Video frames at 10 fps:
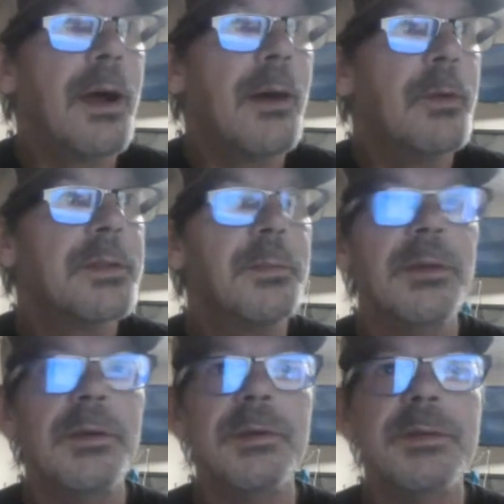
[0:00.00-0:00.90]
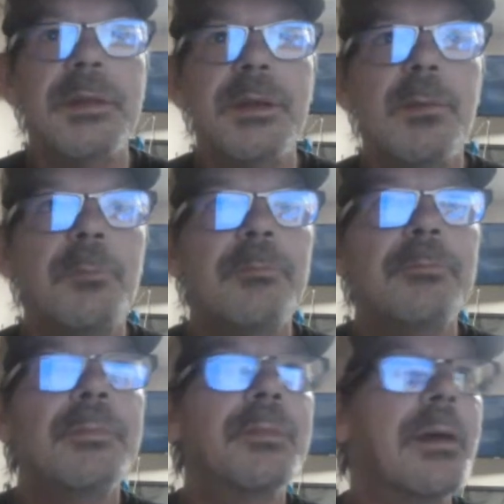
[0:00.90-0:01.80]
because they come up
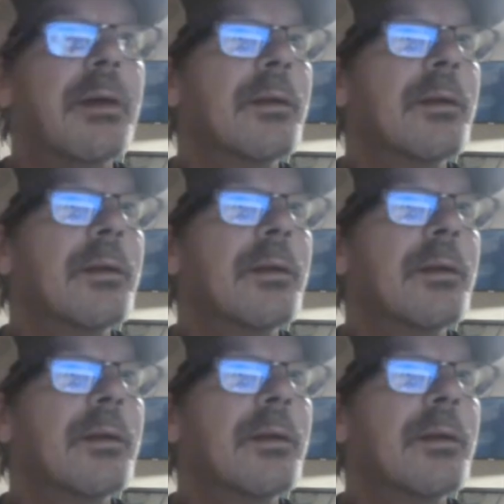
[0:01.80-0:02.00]
there.